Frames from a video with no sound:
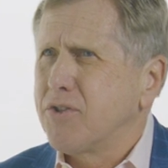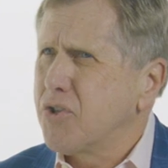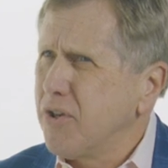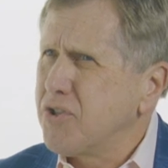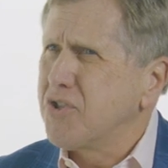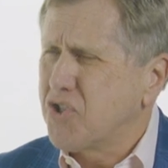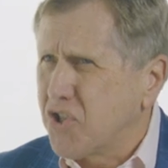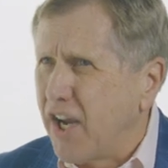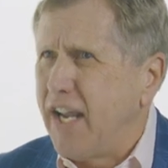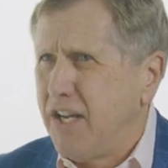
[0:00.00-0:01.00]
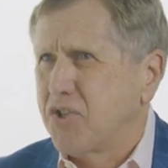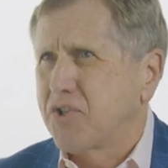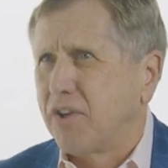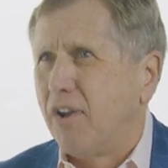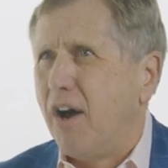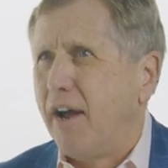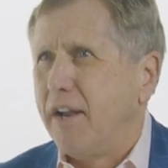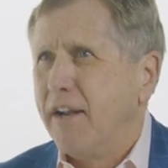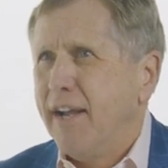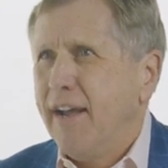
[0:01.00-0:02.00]
the church has changed a
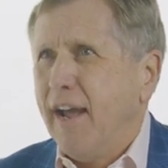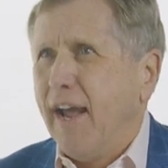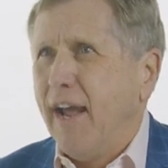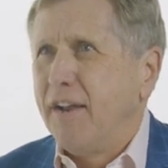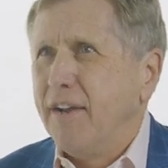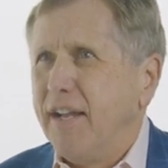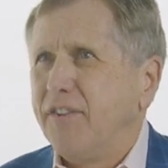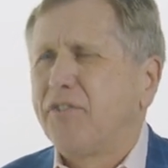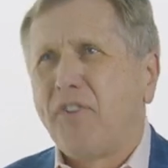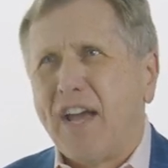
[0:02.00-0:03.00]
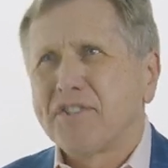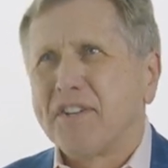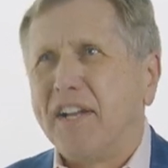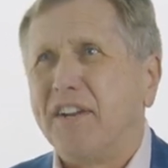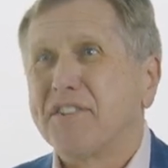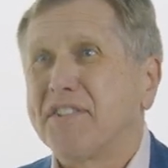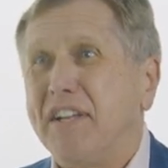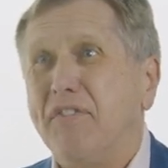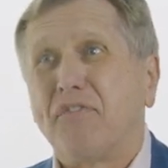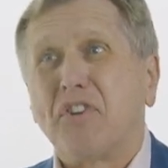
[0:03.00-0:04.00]
lot and it's fascinating to
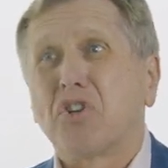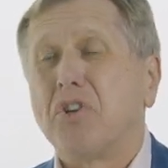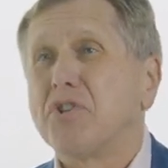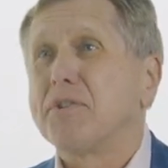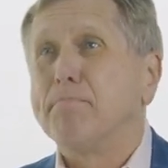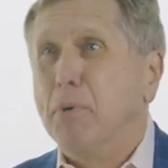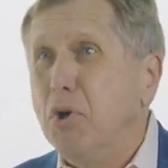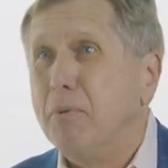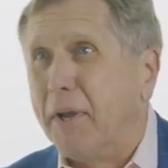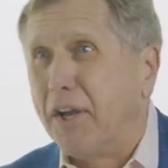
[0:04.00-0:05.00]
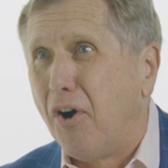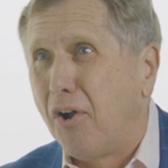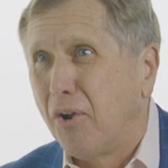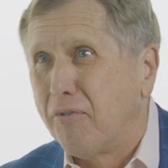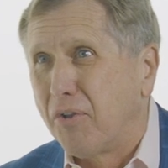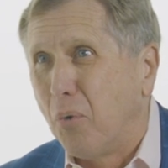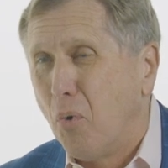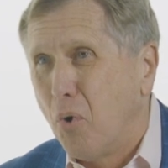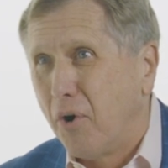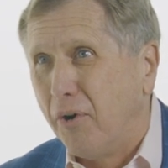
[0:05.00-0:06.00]
see that the church is booming all over the
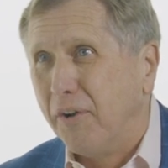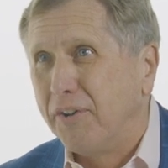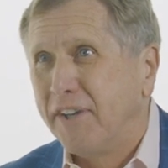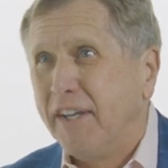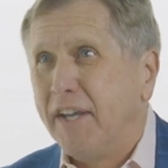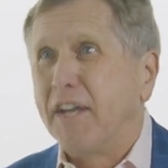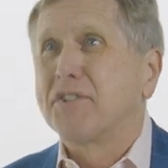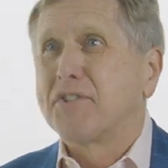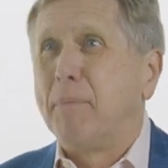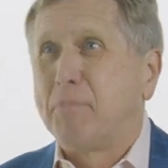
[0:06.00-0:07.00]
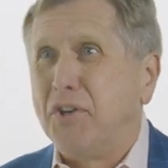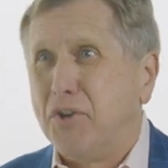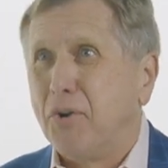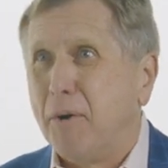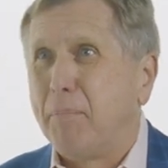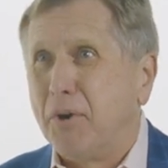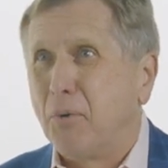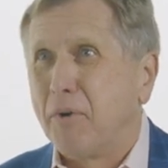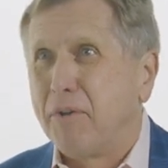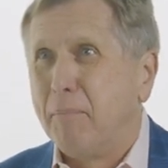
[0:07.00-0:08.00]
world except in Europe and
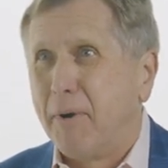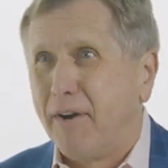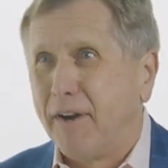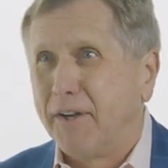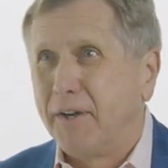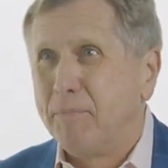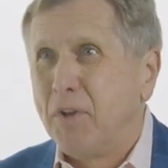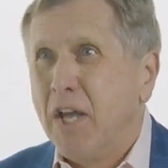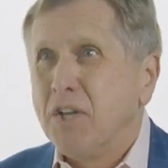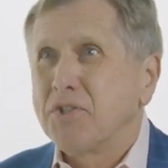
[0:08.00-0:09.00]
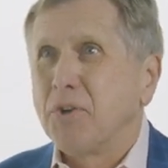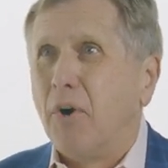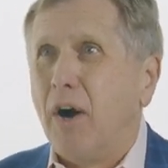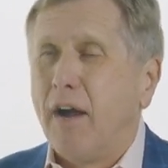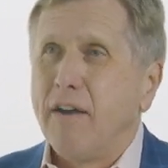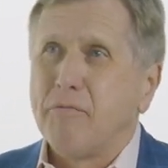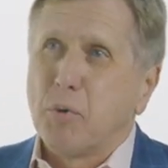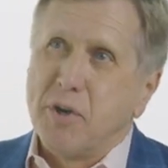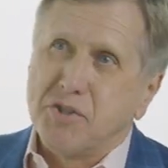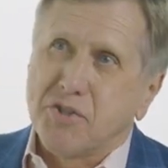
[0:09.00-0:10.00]
North America. So I have
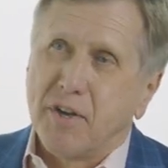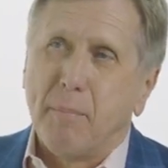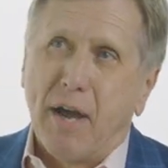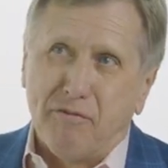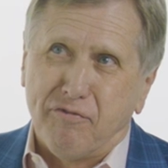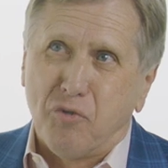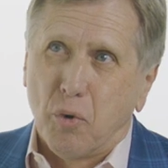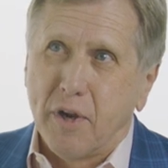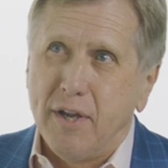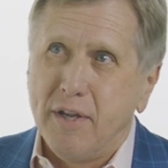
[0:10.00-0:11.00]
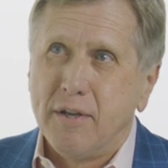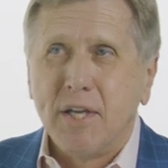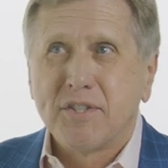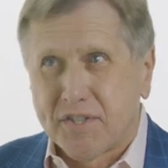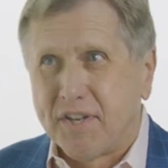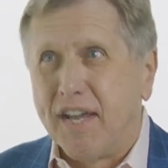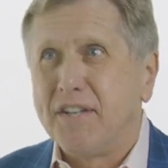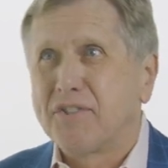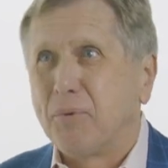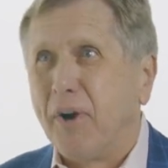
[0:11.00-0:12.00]
preached in about 40
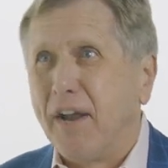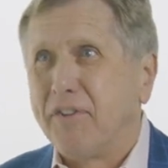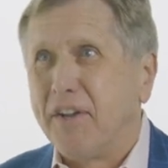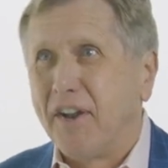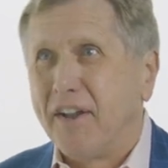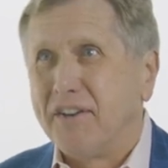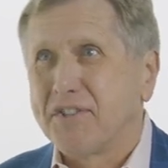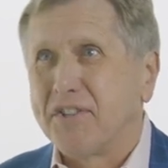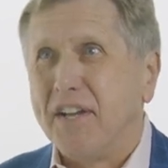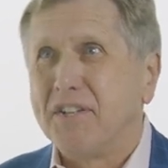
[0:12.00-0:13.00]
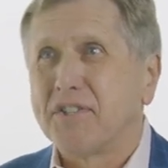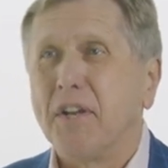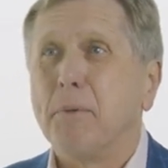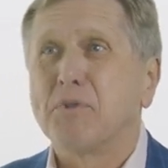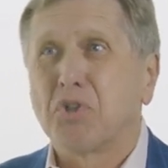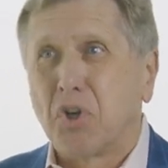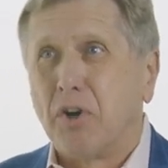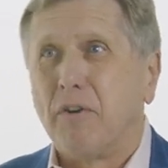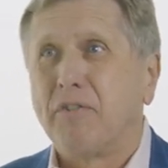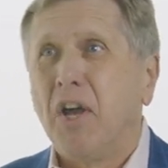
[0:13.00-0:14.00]
states around the United States and
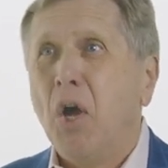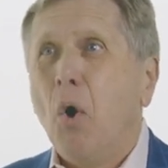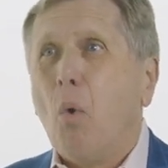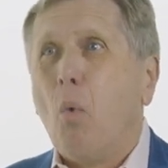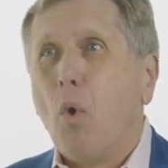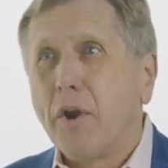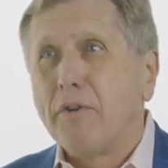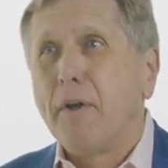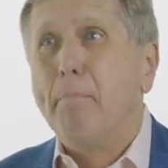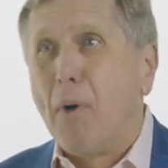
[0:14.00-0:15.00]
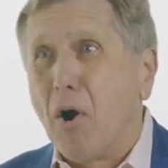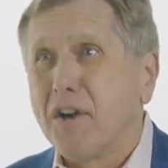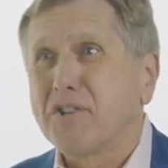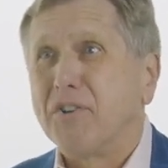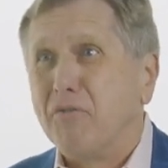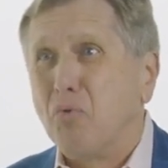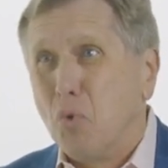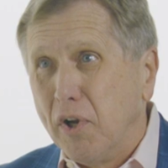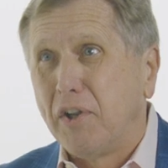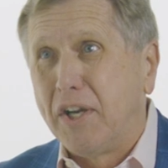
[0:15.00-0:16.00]
observed what are the marks of
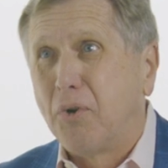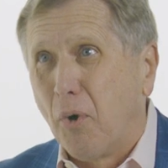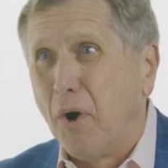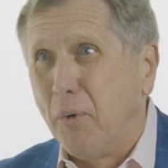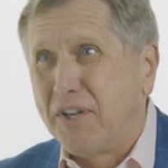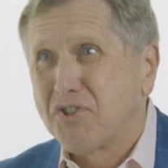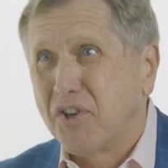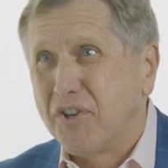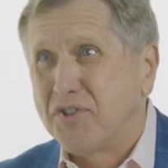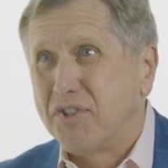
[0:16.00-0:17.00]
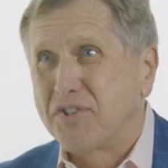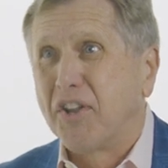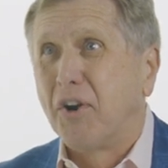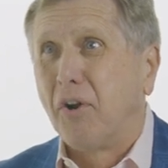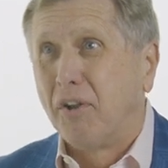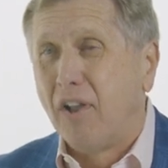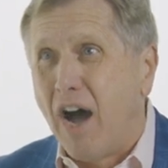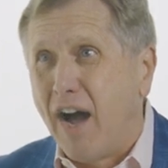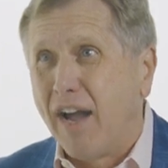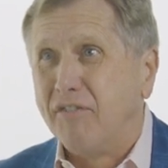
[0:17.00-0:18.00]
really growing churches that are
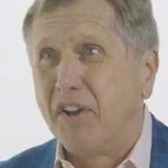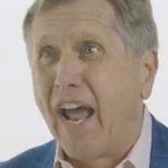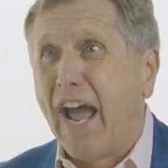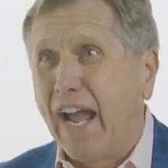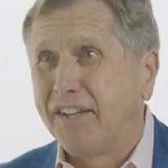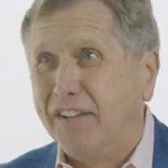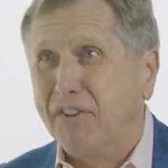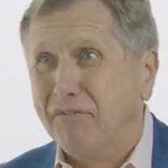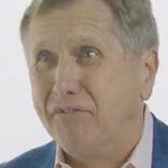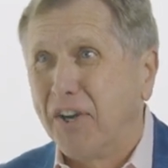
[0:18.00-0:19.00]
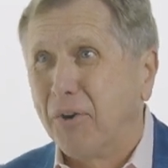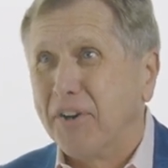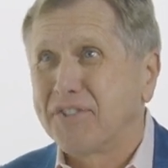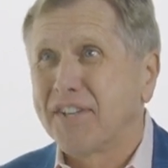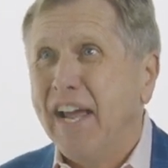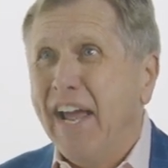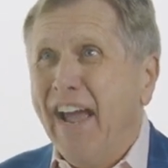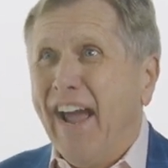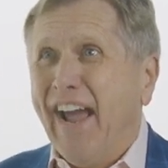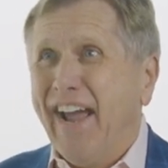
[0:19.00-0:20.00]
alive and active and vigorous?
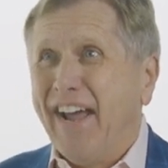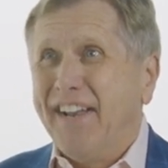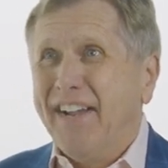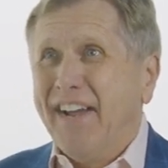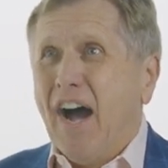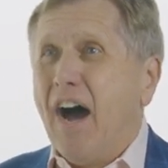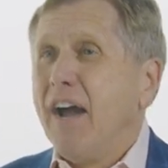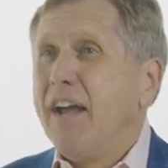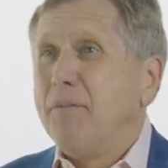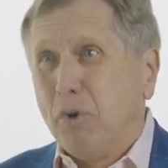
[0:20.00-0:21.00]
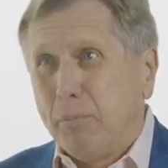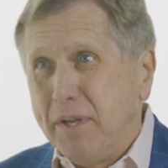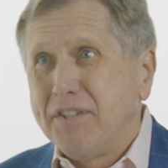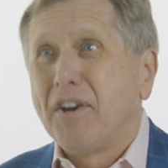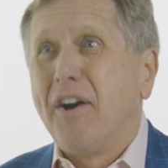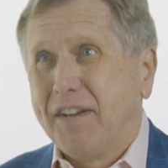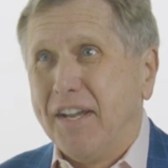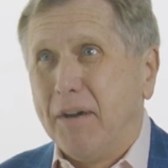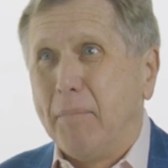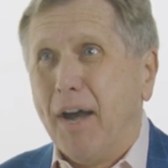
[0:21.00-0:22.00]
And I will be
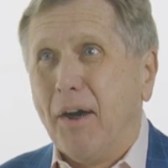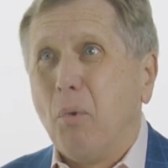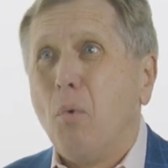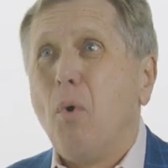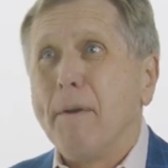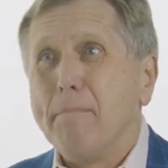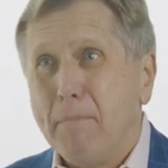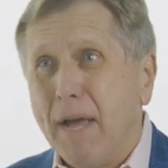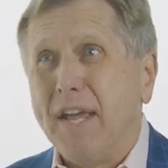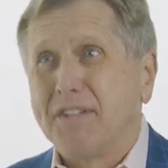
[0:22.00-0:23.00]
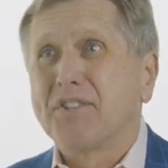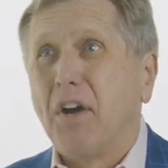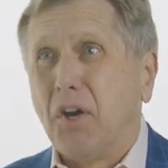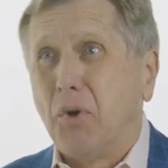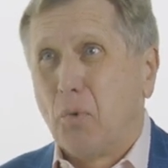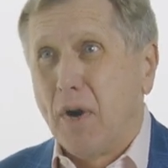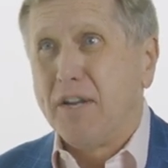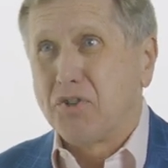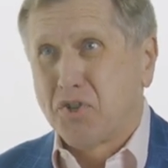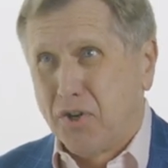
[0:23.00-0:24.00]
talking about what makes a
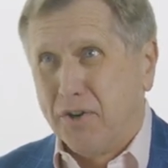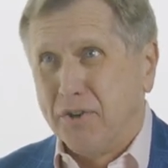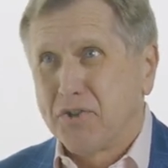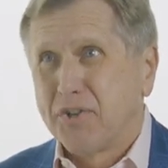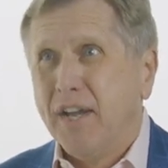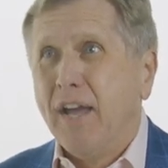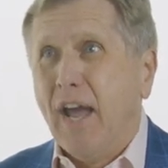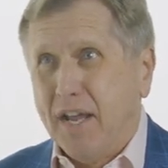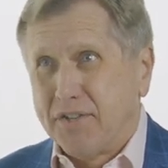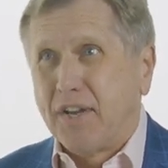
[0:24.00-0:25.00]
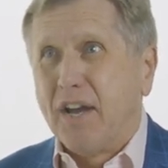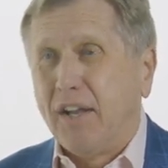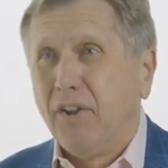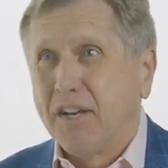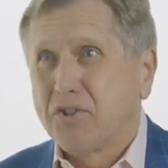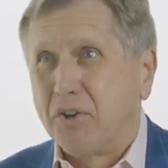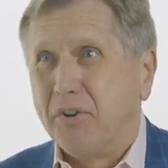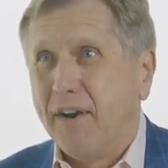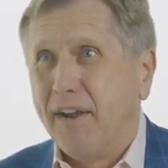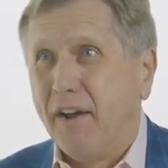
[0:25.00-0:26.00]
great church as I
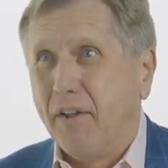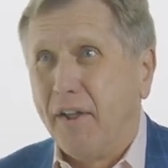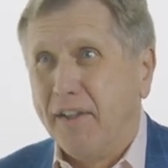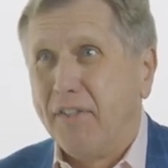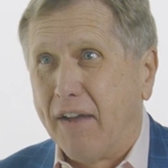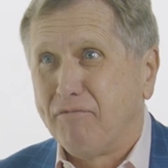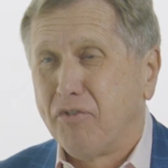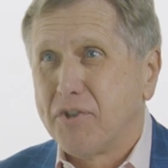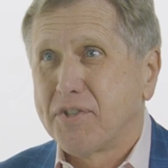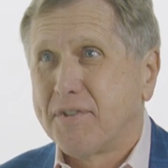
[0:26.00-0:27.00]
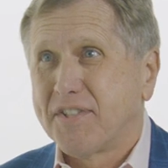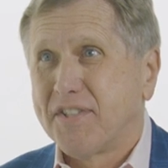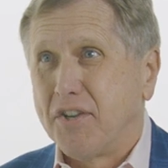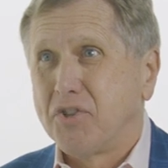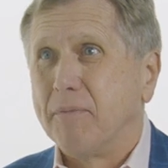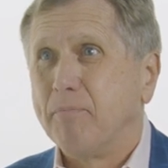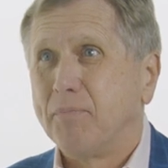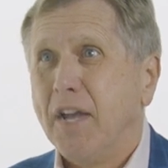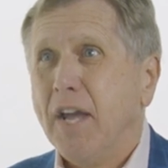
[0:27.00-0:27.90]
lecture uh, in that first session.